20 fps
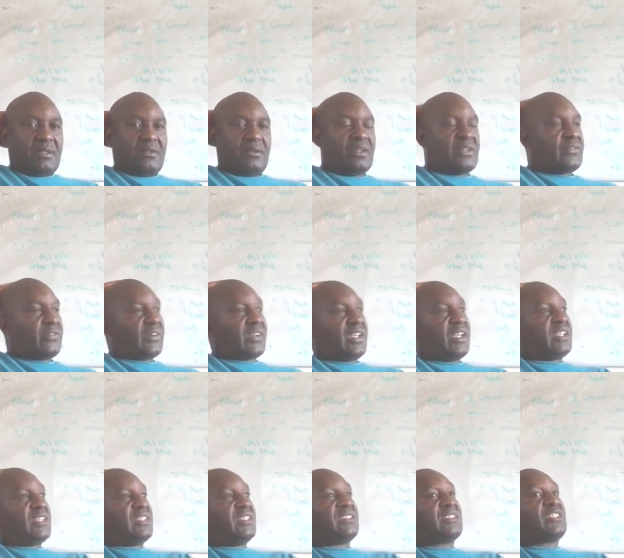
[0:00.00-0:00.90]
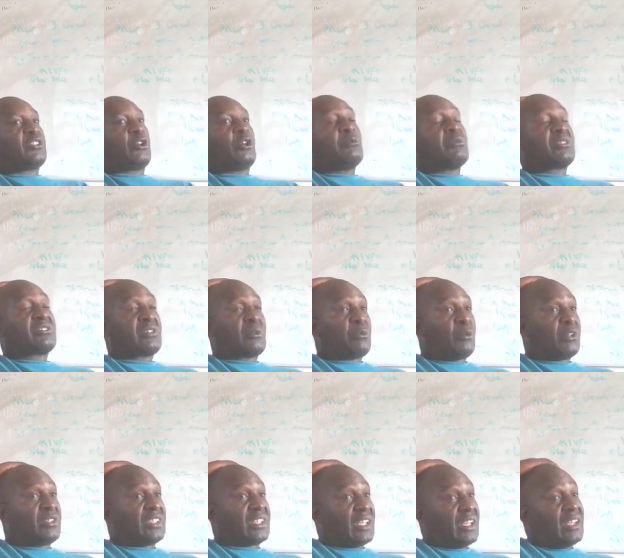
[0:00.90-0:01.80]
Don't forget, this is economics
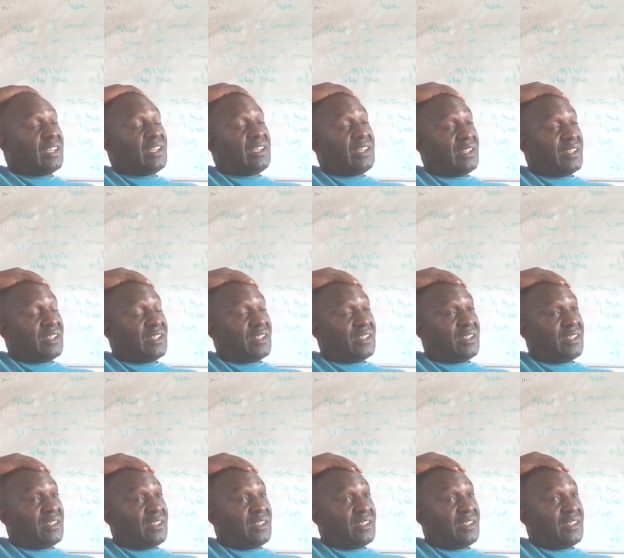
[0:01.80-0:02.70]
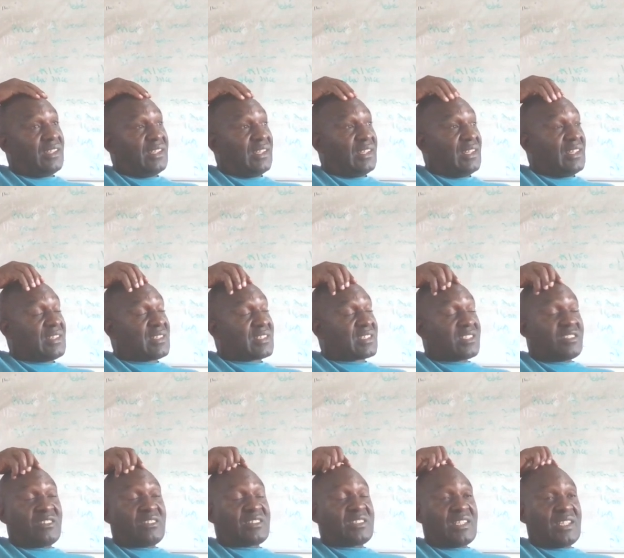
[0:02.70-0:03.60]
reporting, It's
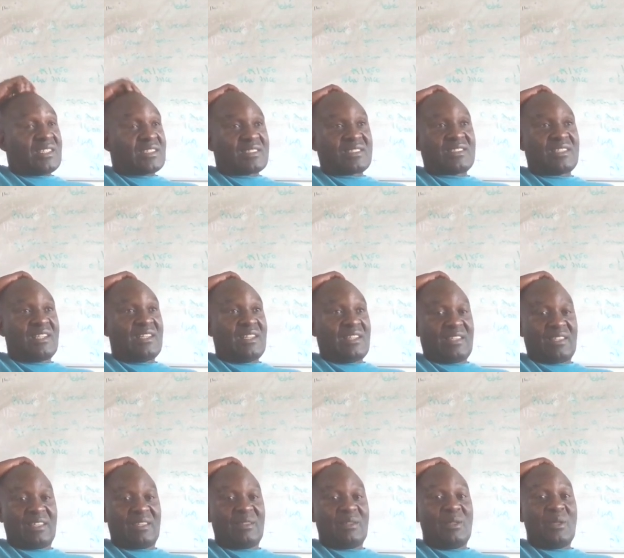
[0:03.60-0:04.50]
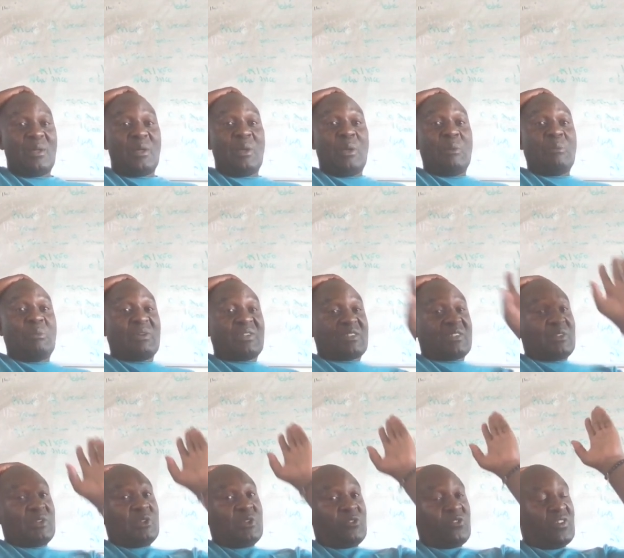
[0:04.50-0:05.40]
not just anything.
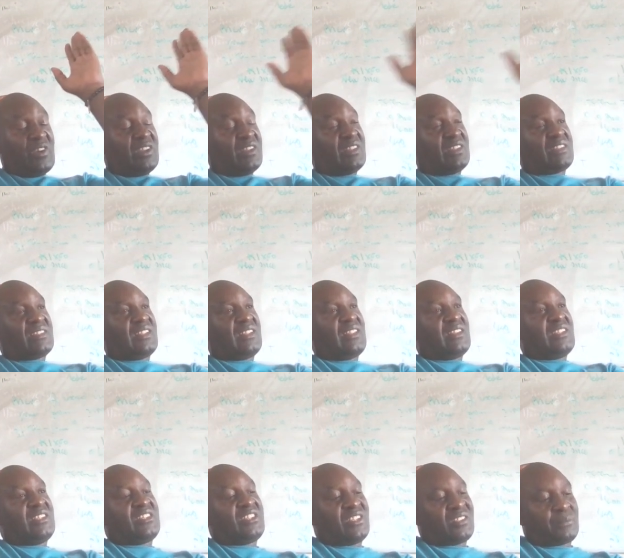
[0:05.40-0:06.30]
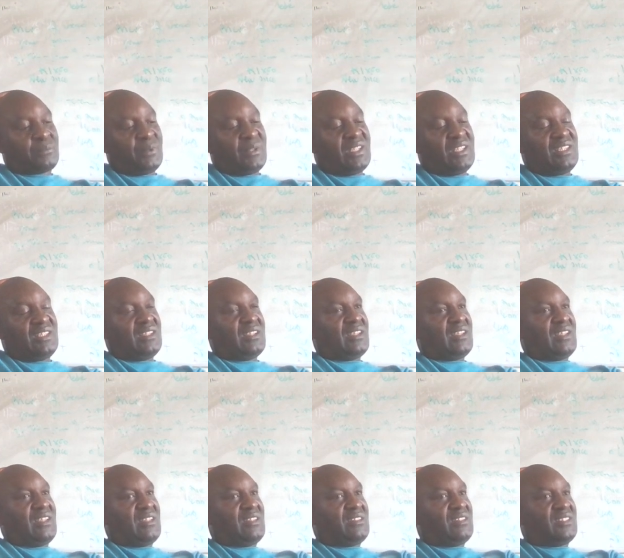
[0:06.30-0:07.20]
But you find that the discipline,
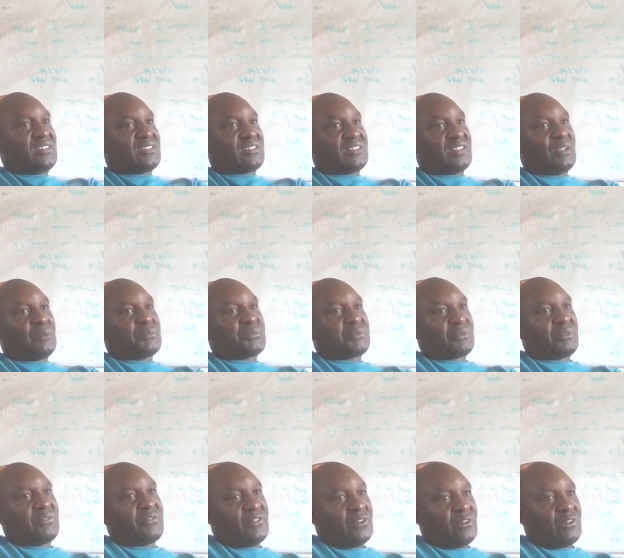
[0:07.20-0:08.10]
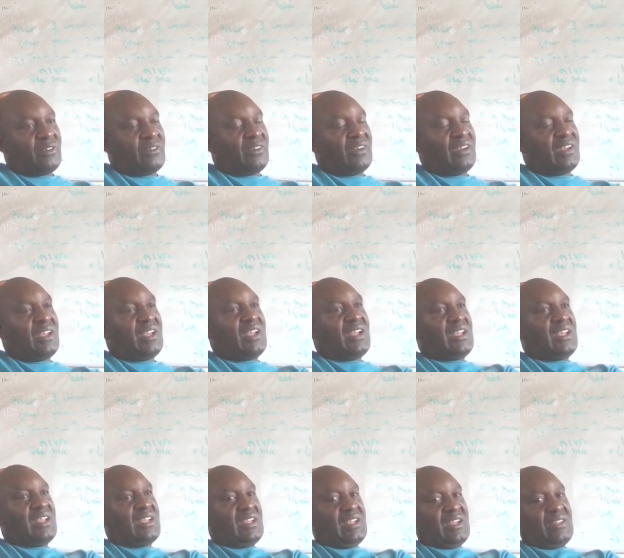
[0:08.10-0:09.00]
the steps we follow,
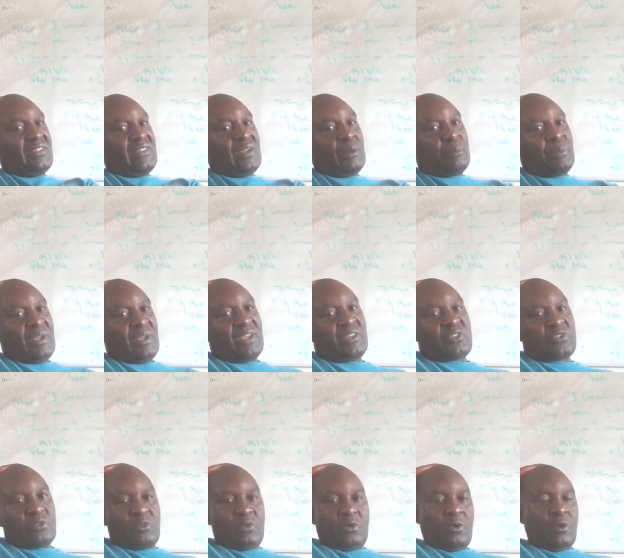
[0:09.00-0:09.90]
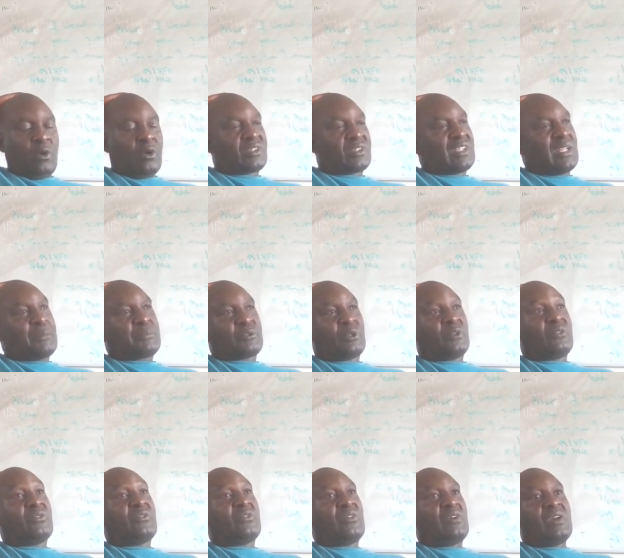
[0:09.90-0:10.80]
they apply to all types
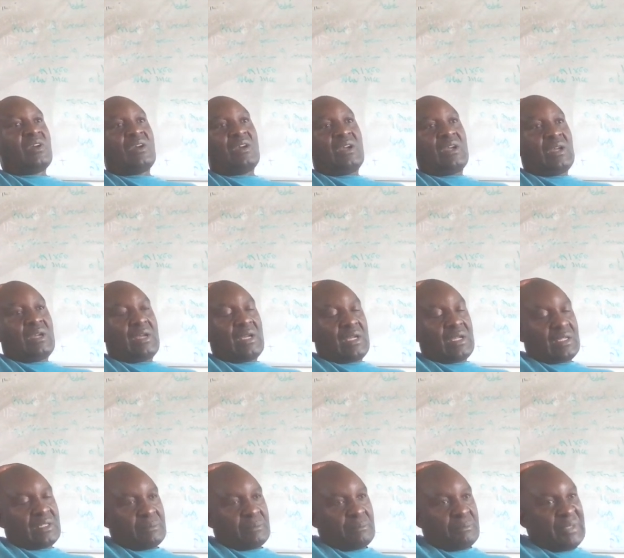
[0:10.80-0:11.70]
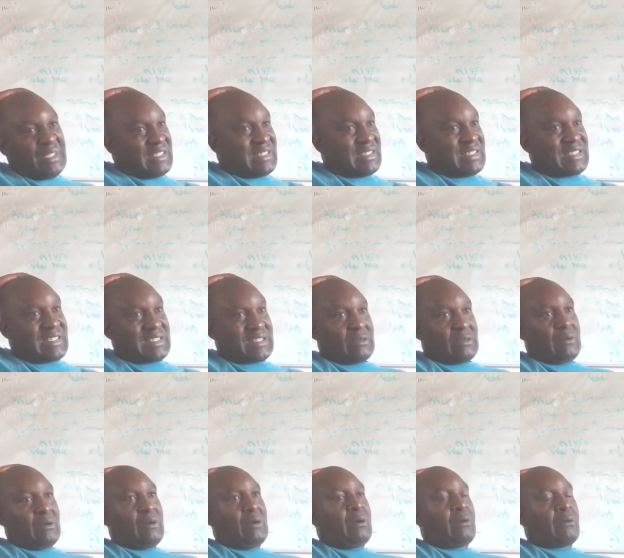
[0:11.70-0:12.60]
of beats
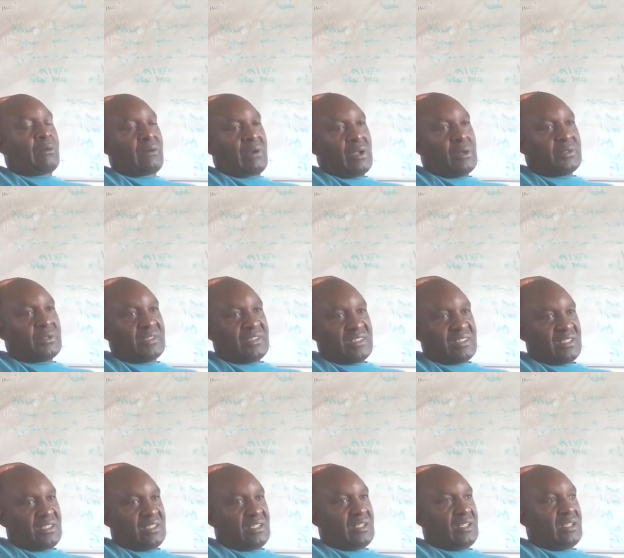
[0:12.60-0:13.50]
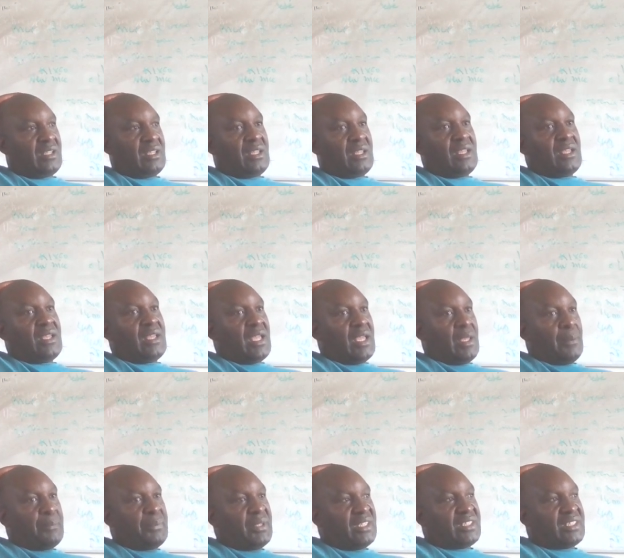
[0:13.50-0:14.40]
or rounds. A
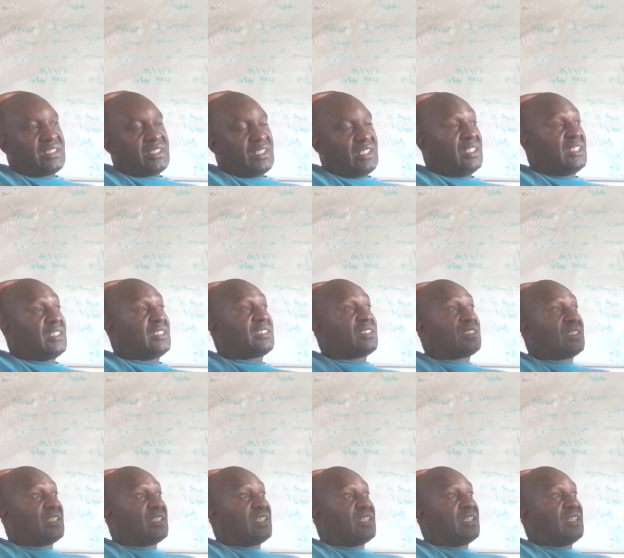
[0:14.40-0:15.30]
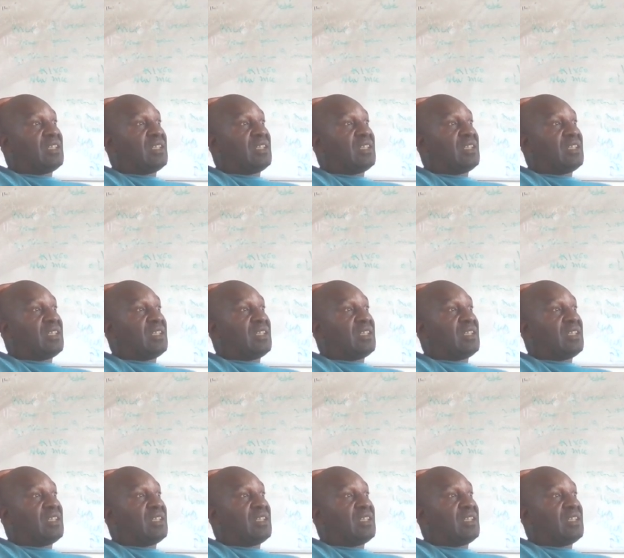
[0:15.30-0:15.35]
beat is